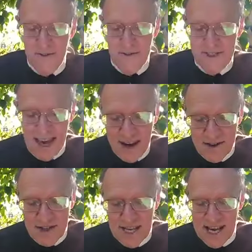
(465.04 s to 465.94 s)
For
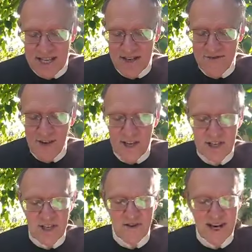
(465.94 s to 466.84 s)
thou saidst,
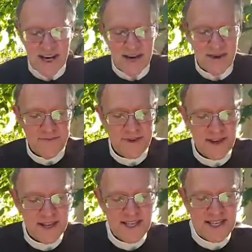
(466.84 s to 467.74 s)
verse 3,
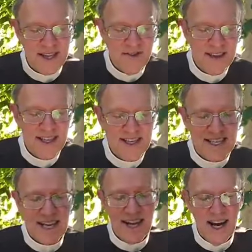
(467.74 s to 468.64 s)
This
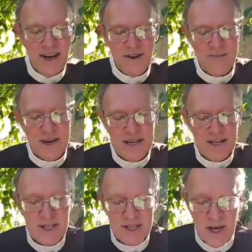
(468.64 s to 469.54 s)
is Elihu
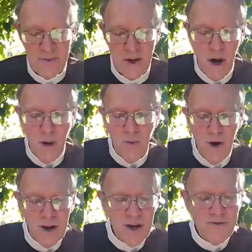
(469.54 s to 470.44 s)
speaking to Job.
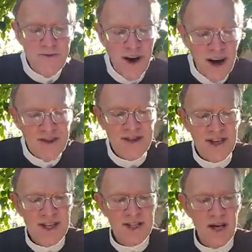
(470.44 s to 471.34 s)
What
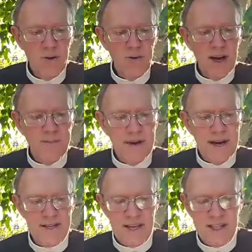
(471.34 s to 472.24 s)
advantage will it be
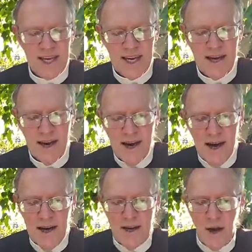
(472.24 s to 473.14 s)
unto thee?
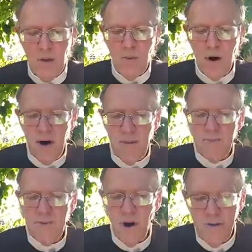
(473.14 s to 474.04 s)
And what
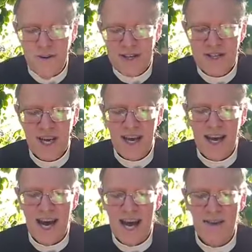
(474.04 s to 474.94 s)
profit shall
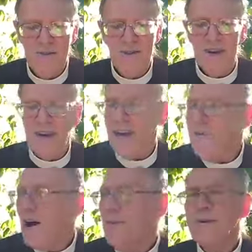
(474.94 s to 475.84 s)
I have if
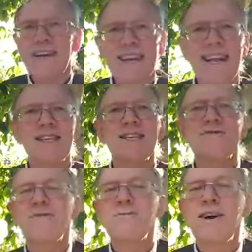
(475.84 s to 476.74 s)
I be cleansed
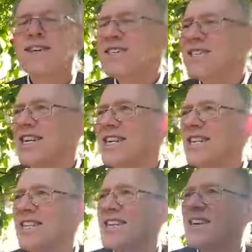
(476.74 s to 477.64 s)
from my sin?